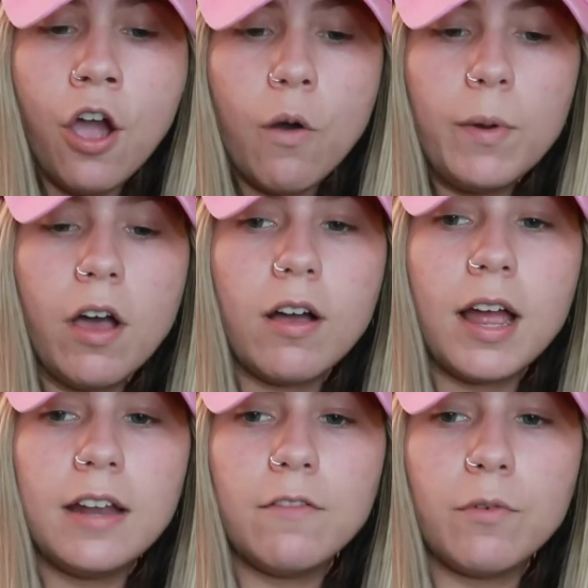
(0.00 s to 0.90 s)
we all
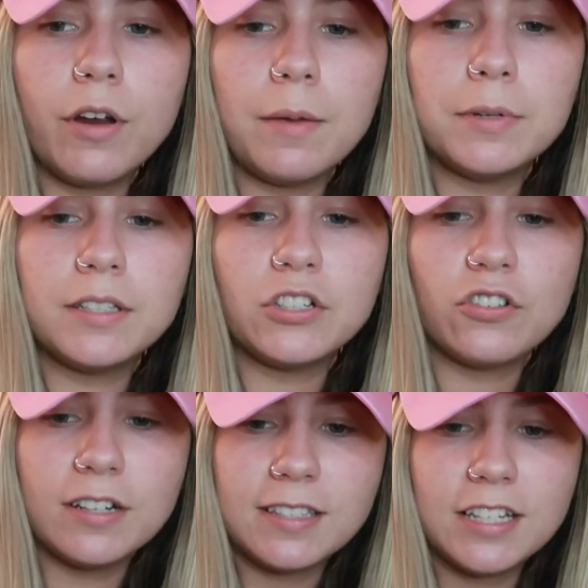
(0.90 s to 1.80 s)
kind of were able to
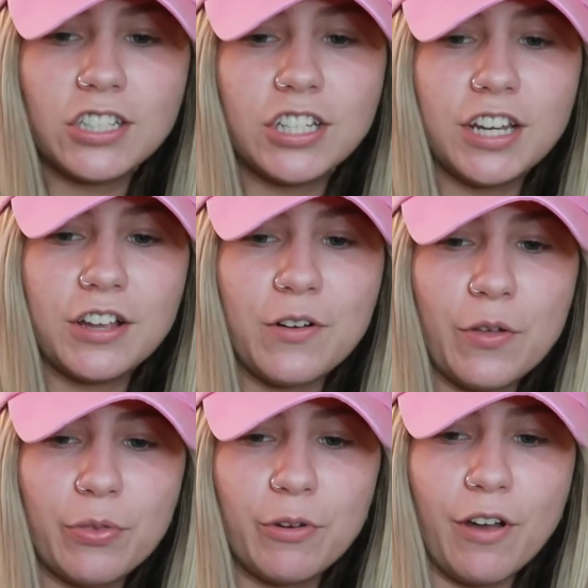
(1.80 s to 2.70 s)
transition and
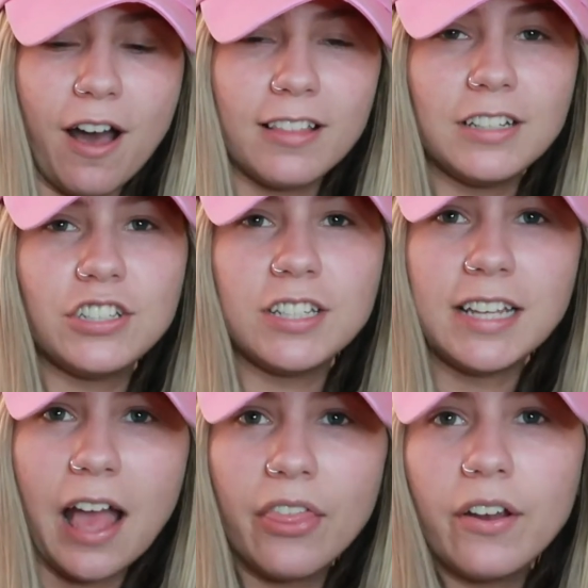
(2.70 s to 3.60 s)
go through college
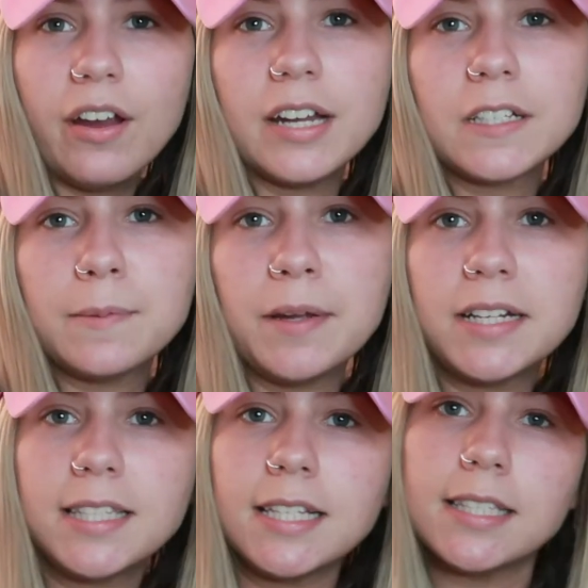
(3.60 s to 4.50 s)
together and
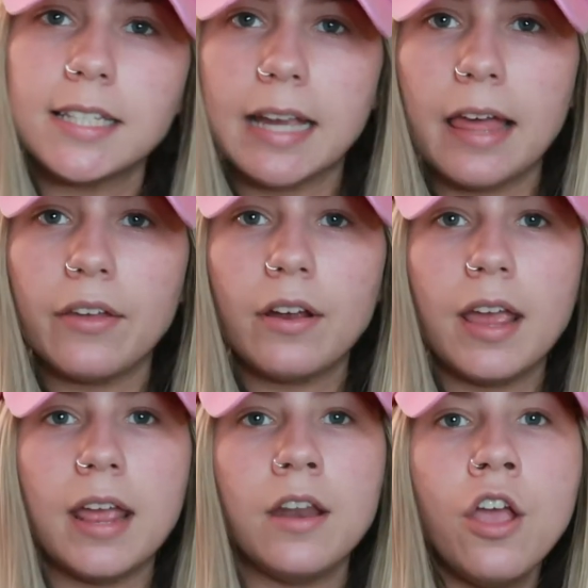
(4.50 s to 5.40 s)
experience things together.
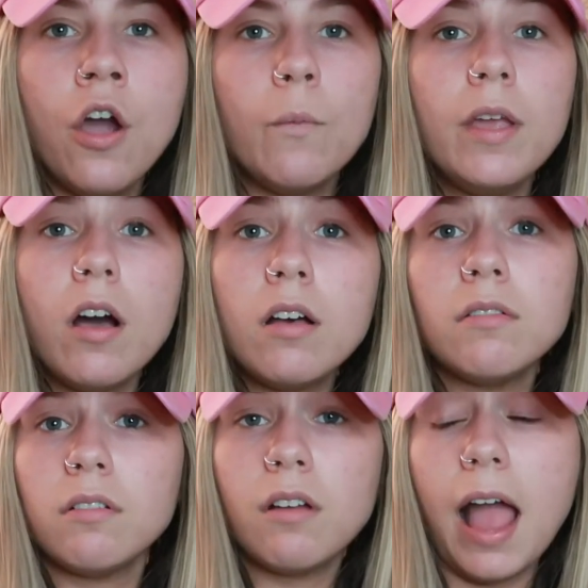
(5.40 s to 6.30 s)
And we
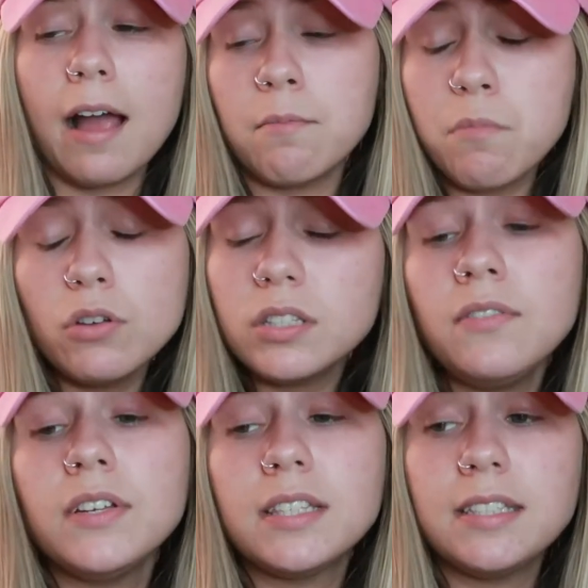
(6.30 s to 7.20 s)
all, most
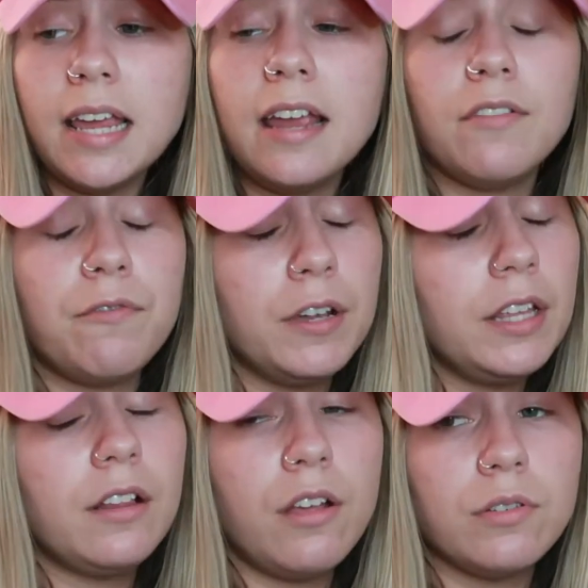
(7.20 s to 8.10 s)
of us stayed
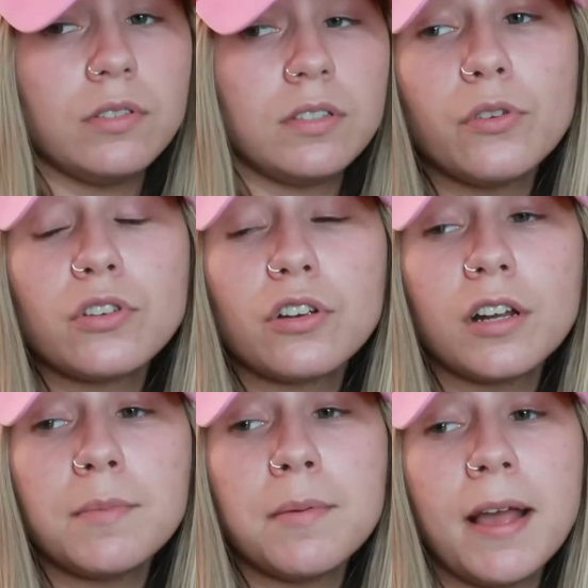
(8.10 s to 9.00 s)
really close. Those are
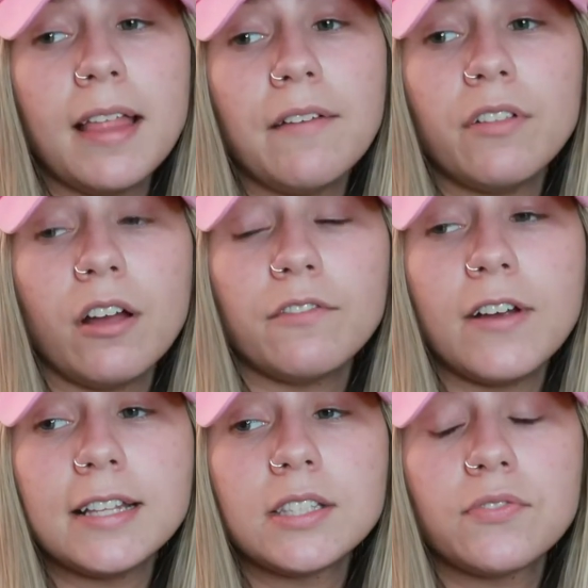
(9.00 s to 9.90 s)
going to be my lifelong
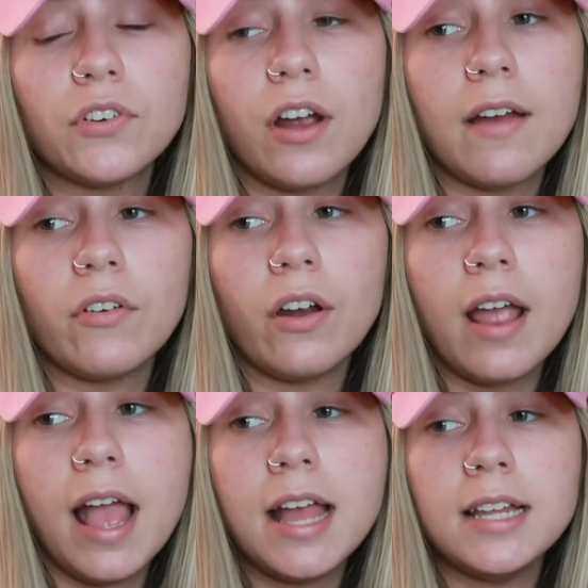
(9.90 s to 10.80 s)
friends forever,
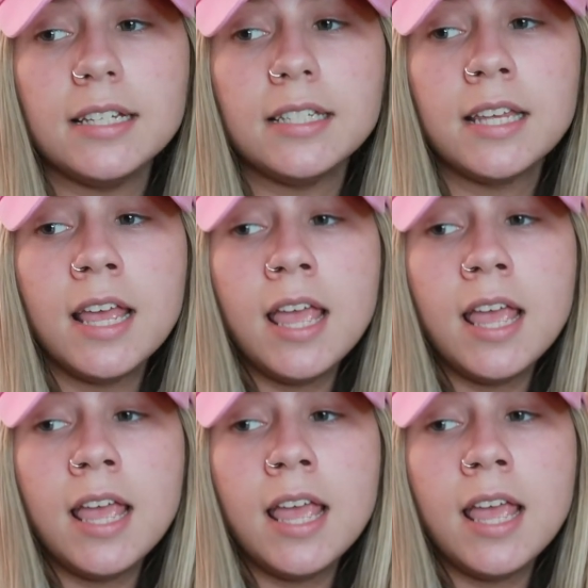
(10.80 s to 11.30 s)
and